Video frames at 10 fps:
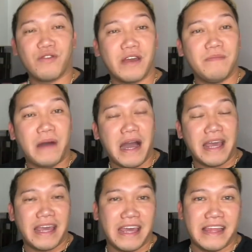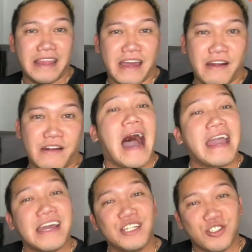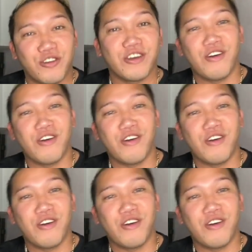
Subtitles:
can buy in there. I enjoy